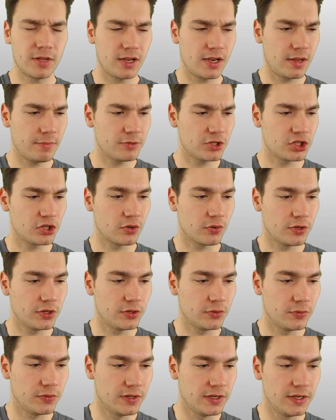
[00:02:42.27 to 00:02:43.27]
let me show
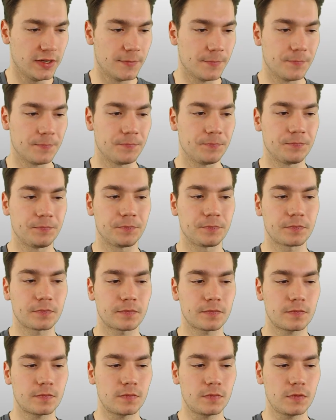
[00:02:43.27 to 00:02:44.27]
you the,
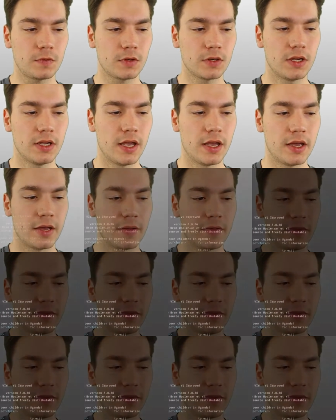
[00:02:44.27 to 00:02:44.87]
uh, the